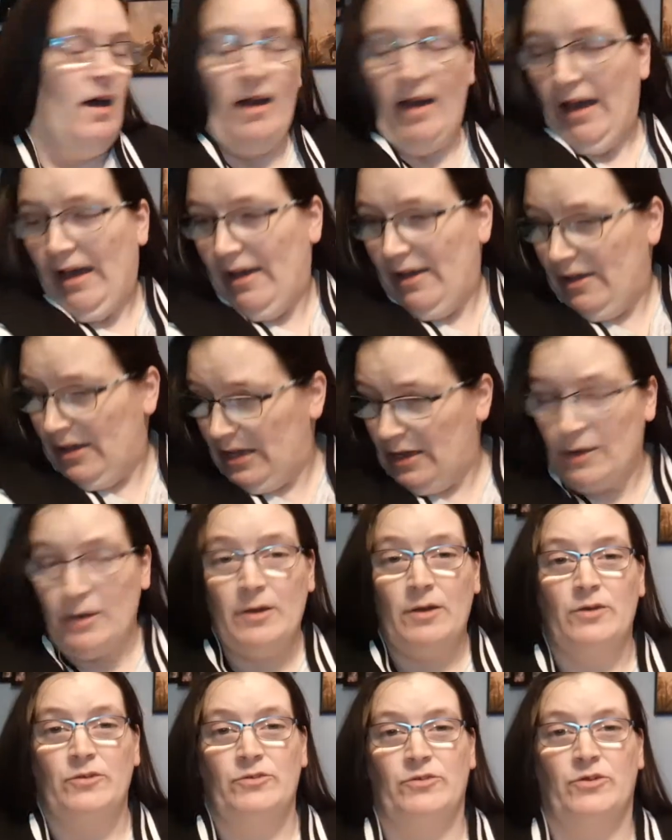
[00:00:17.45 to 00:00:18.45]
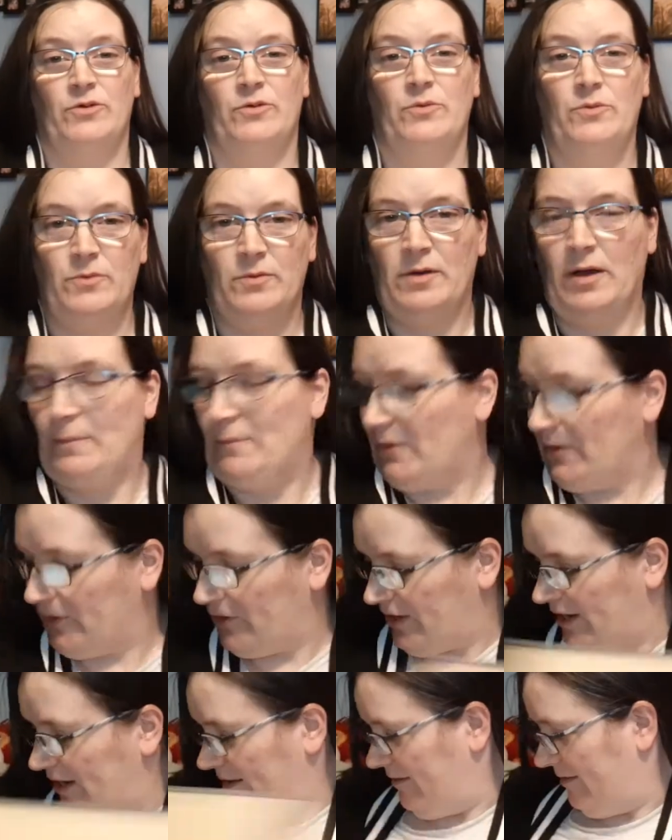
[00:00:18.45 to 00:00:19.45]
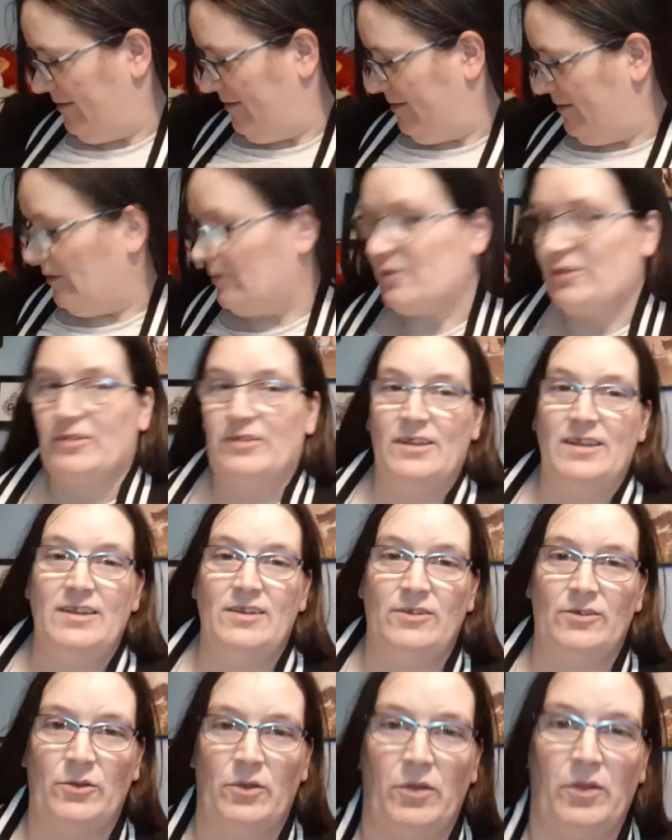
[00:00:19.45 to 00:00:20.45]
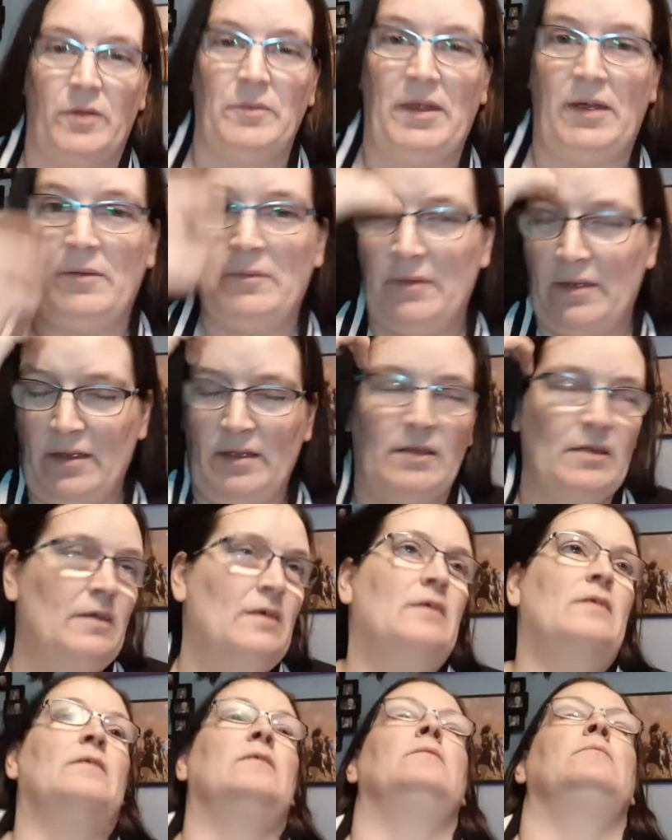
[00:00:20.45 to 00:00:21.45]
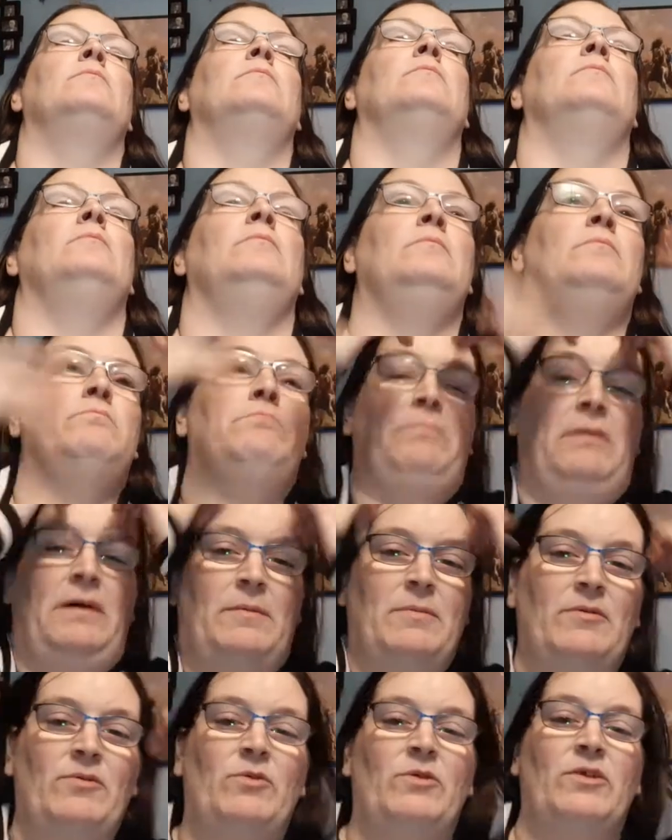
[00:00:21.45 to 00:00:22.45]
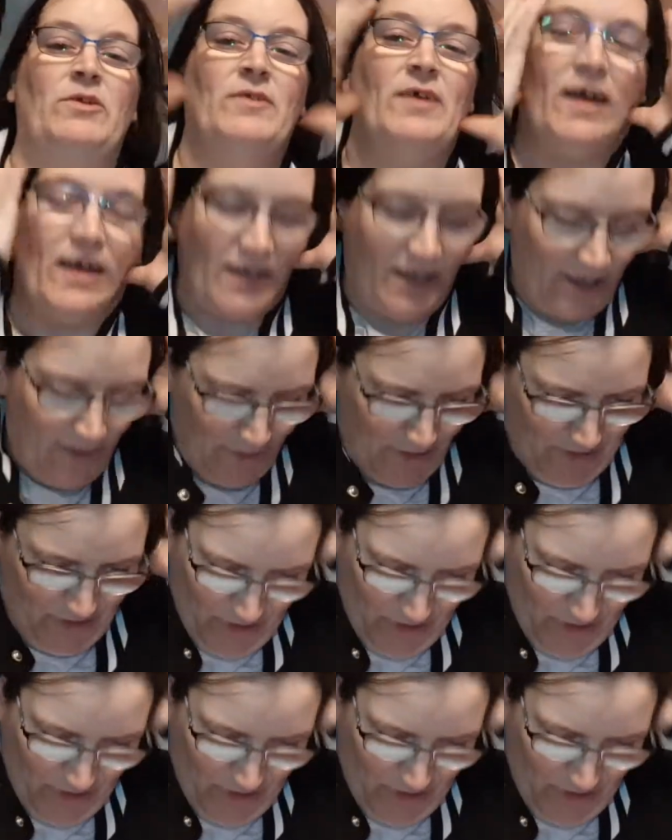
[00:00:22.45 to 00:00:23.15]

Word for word: Uh, so unboxing, obviously, you saw the thumbnail. But before we do that, I kind of want to